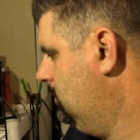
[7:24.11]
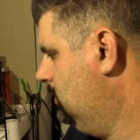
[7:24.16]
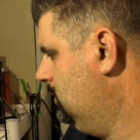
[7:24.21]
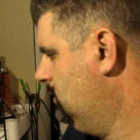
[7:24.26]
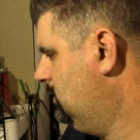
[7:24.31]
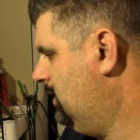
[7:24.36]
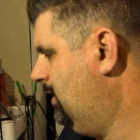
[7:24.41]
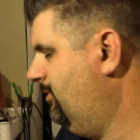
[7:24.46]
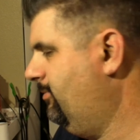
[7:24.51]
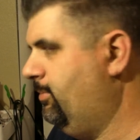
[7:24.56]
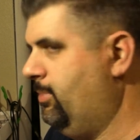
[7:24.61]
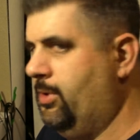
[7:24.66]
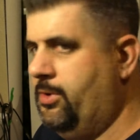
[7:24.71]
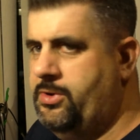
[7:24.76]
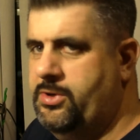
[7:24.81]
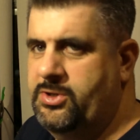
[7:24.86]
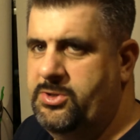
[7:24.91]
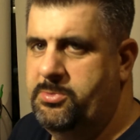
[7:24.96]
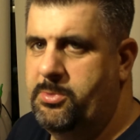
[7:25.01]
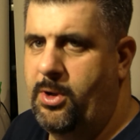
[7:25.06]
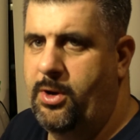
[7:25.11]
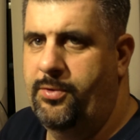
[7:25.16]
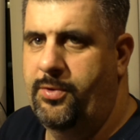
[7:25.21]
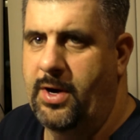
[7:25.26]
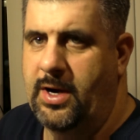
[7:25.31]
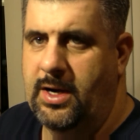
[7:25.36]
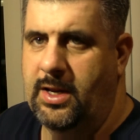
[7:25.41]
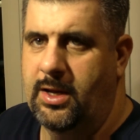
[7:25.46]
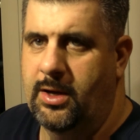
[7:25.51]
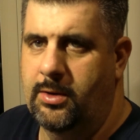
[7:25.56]
So you've built a small
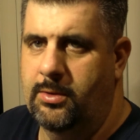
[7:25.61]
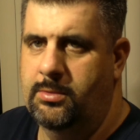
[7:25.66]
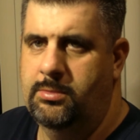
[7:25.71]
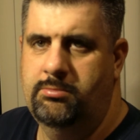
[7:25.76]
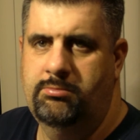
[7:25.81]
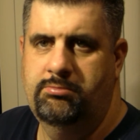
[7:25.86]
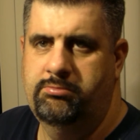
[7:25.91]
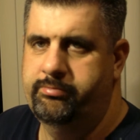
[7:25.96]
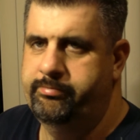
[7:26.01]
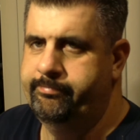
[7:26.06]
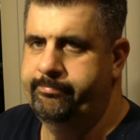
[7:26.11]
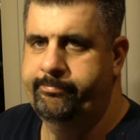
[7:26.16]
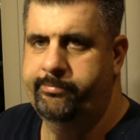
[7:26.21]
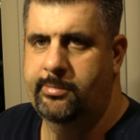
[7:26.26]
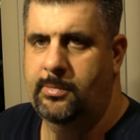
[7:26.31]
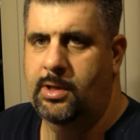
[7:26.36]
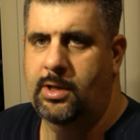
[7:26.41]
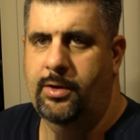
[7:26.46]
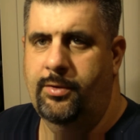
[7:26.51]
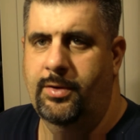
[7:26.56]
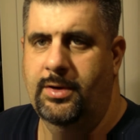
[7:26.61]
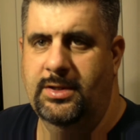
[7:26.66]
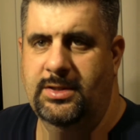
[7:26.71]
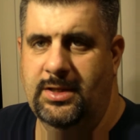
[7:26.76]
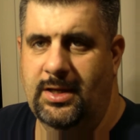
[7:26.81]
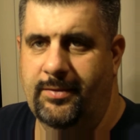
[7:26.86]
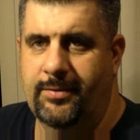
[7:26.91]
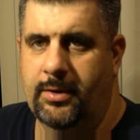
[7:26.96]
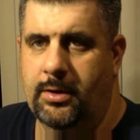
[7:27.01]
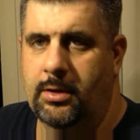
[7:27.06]
radio, a
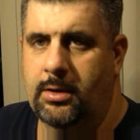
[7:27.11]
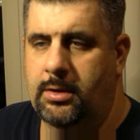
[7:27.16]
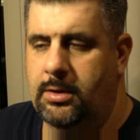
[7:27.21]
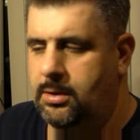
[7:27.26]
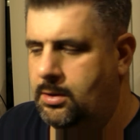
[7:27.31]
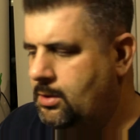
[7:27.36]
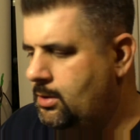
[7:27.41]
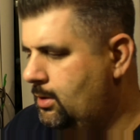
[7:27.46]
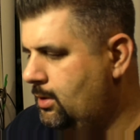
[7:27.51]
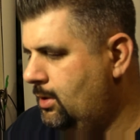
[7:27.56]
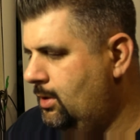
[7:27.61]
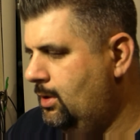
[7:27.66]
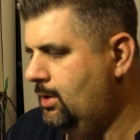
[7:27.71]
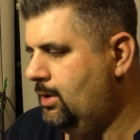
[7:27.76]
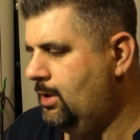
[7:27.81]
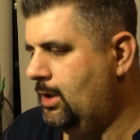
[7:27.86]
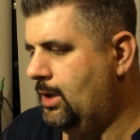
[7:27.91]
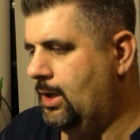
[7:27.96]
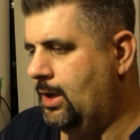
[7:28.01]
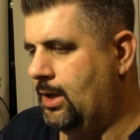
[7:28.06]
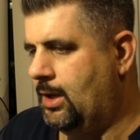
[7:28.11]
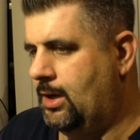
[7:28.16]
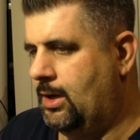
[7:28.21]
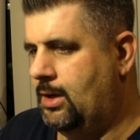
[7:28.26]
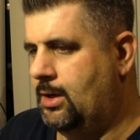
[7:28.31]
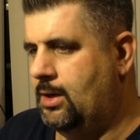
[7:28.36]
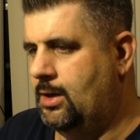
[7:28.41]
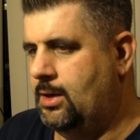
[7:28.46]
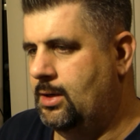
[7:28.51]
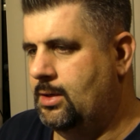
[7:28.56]
receiver,
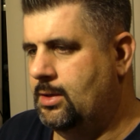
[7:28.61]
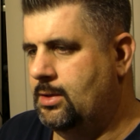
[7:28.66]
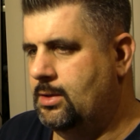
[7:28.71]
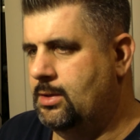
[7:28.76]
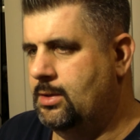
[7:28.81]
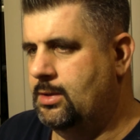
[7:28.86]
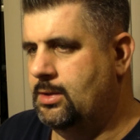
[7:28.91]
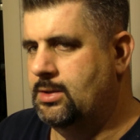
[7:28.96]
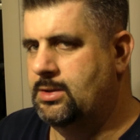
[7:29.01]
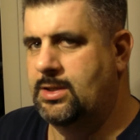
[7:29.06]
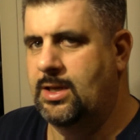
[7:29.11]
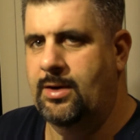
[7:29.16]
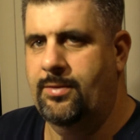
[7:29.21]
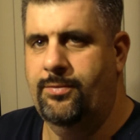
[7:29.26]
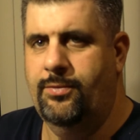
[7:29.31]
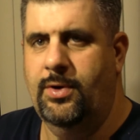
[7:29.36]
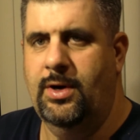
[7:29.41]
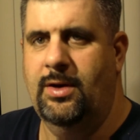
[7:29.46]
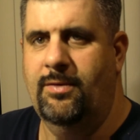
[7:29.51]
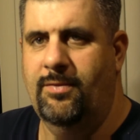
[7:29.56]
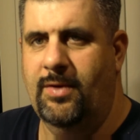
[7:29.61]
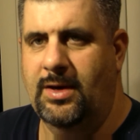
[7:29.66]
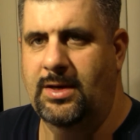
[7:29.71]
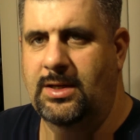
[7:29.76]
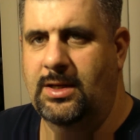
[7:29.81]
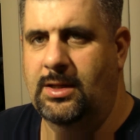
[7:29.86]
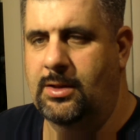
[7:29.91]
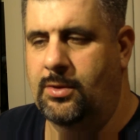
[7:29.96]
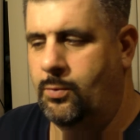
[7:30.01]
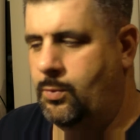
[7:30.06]
and instead of
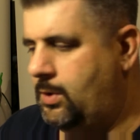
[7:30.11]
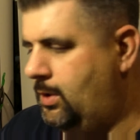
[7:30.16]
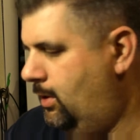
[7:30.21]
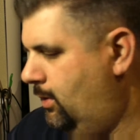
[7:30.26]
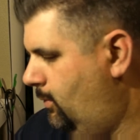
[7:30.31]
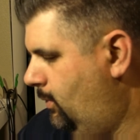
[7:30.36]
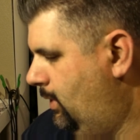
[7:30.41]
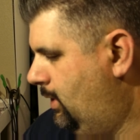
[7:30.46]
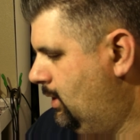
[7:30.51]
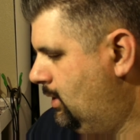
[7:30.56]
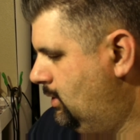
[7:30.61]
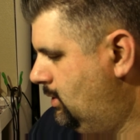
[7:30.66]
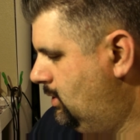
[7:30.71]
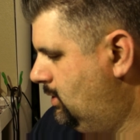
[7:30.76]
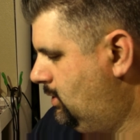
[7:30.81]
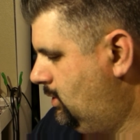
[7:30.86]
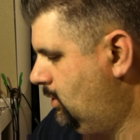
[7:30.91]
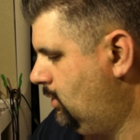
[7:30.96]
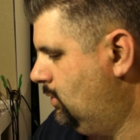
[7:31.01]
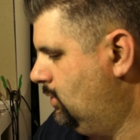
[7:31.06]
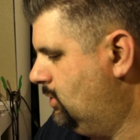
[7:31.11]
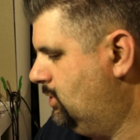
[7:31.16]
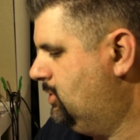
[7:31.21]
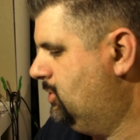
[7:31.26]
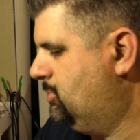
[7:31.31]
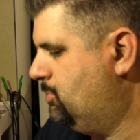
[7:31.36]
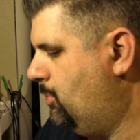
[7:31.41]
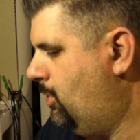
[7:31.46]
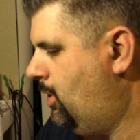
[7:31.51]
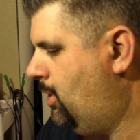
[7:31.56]
reinventing the wheel, we can just use
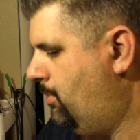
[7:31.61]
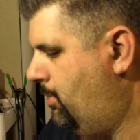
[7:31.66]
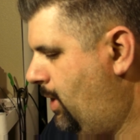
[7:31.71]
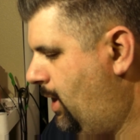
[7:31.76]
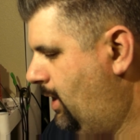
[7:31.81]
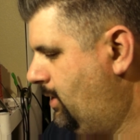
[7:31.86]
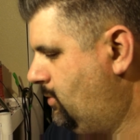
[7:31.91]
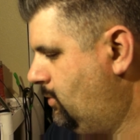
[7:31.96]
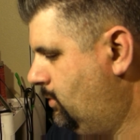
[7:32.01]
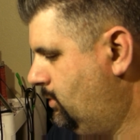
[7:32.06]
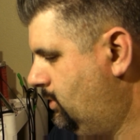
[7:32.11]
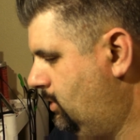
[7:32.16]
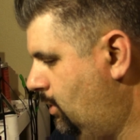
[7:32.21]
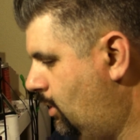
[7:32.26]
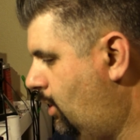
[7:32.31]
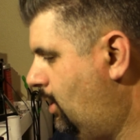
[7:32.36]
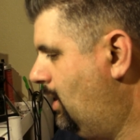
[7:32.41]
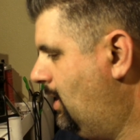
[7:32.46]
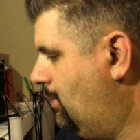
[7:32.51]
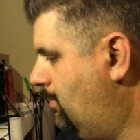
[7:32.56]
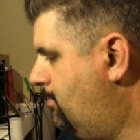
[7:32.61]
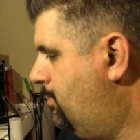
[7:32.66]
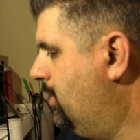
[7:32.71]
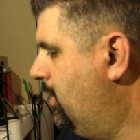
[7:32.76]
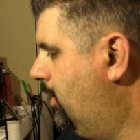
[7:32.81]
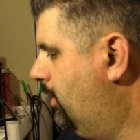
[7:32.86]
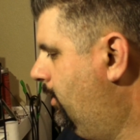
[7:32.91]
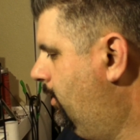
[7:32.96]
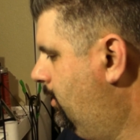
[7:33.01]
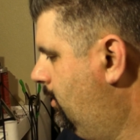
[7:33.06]
small modules that are already
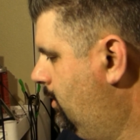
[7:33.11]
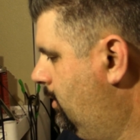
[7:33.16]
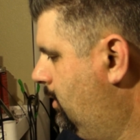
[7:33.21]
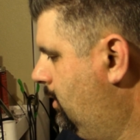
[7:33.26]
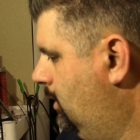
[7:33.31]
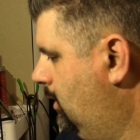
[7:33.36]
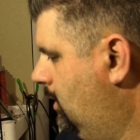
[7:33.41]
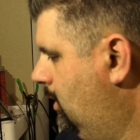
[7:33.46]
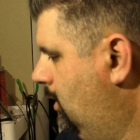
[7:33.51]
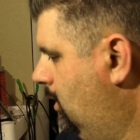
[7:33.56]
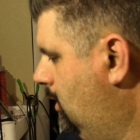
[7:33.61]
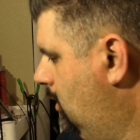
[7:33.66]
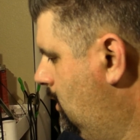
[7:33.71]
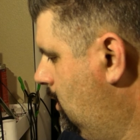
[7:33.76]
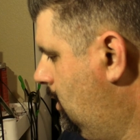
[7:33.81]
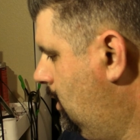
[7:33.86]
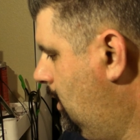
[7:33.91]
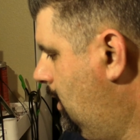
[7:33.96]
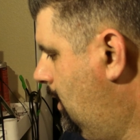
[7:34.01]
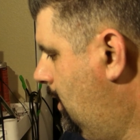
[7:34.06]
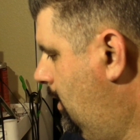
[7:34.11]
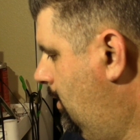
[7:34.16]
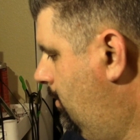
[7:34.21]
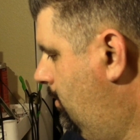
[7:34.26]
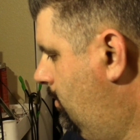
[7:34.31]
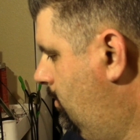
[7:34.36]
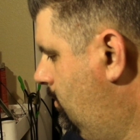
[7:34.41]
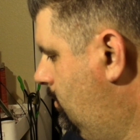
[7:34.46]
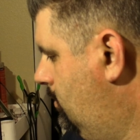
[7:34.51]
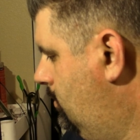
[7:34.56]
built
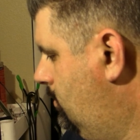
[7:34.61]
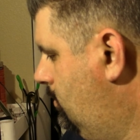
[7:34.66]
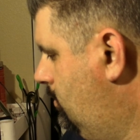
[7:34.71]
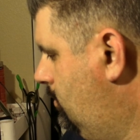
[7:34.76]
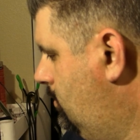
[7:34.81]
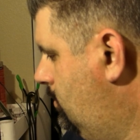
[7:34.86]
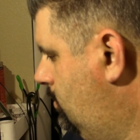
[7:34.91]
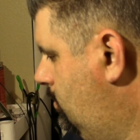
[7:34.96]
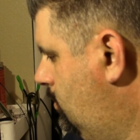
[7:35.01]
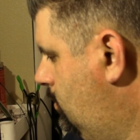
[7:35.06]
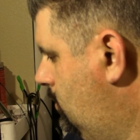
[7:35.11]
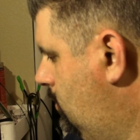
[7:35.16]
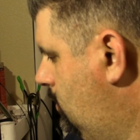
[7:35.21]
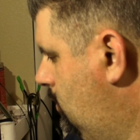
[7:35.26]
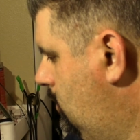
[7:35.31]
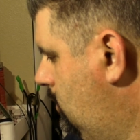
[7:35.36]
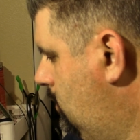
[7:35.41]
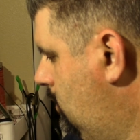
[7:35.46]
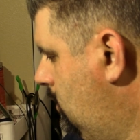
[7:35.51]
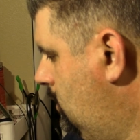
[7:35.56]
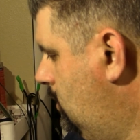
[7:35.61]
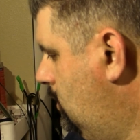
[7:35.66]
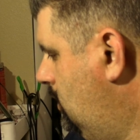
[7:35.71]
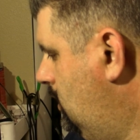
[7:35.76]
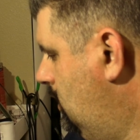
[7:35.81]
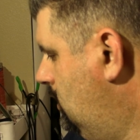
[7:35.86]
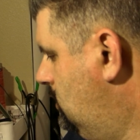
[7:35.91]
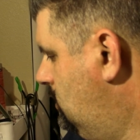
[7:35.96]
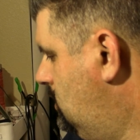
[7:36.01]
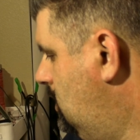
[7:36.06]
to do
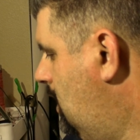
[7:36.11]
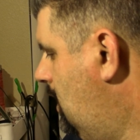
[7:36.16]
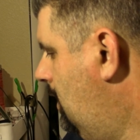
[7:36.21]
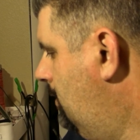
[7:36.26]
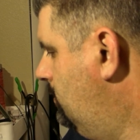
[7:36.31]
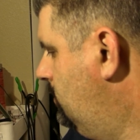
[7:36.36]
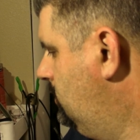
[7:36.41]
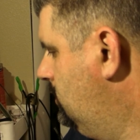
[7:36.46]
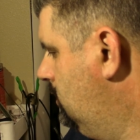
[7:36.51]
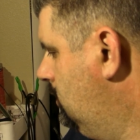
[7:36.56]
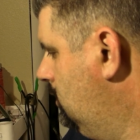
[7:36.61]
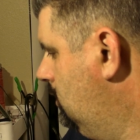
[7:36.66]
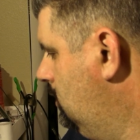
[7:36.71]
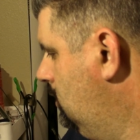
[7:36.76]
these jobs.